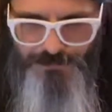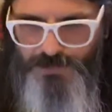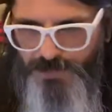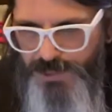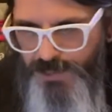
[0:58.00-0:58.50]

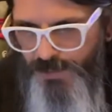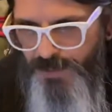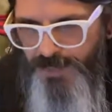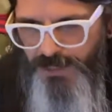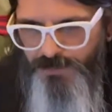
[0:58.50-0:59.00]
could hear in the
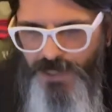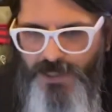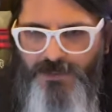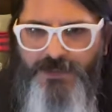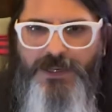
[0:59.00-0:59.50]

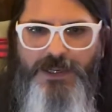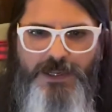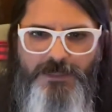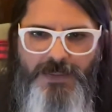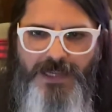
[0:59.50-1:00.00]
background,
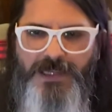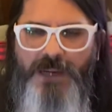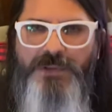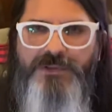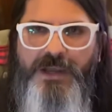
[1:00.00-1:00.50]
my
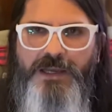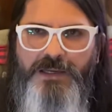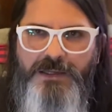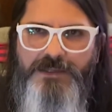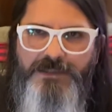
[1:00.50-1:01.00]
copy has got,
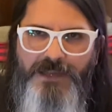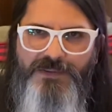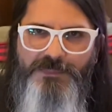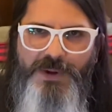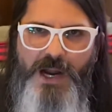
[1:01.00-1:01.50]
a got
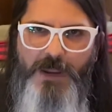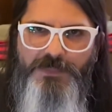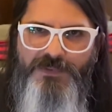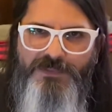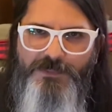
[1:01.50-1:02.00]
some
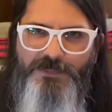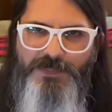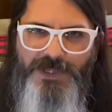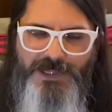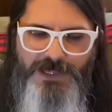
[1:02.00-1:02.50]
pops,
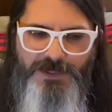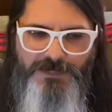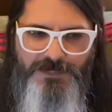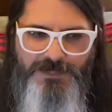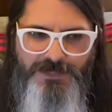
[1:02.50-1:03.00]
but um,
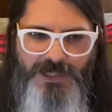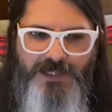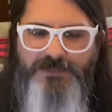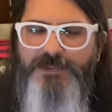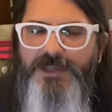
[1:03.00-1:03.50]
you know,
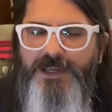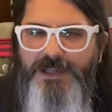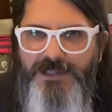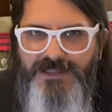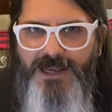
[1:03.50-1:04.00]

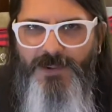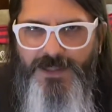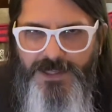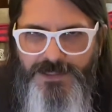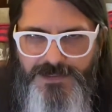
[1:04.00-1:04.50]
that's how I like it.